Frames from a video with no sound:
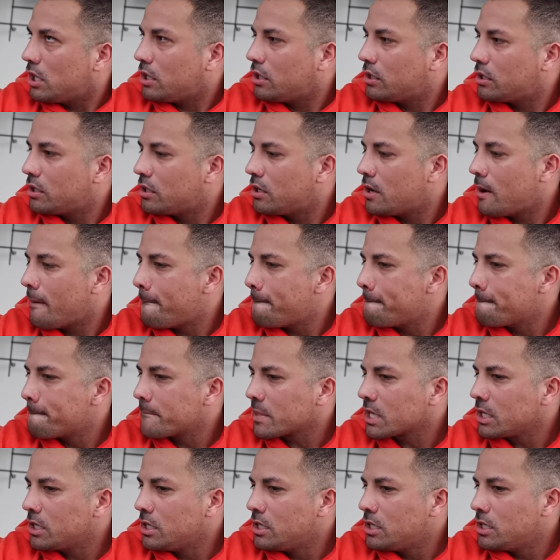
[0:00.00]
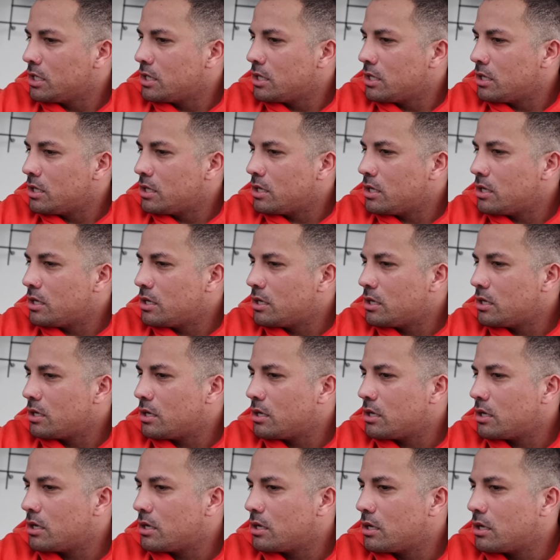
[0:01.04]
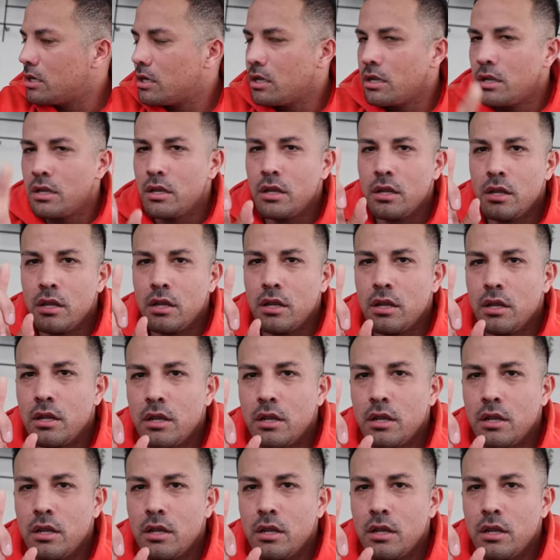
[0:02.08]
(silence)